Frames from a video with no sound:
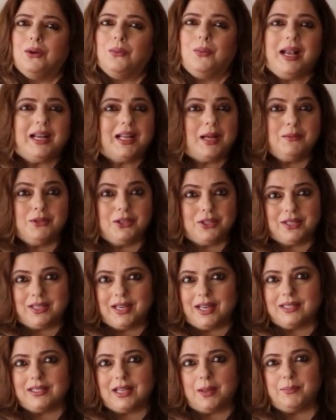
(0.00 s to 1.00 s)
Welcome to
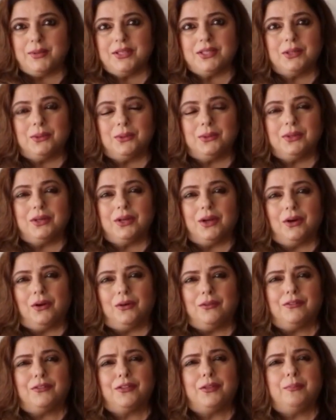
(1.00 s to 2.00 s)
today's episode
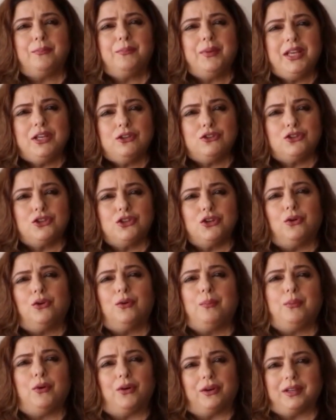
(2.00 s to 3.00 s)
of the Be
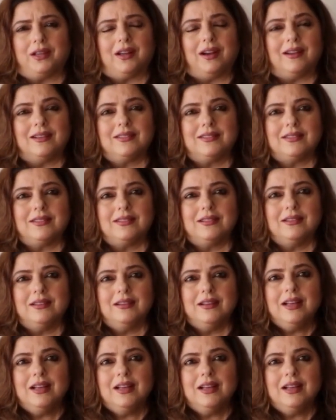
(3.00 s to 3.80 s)
Sure podcast.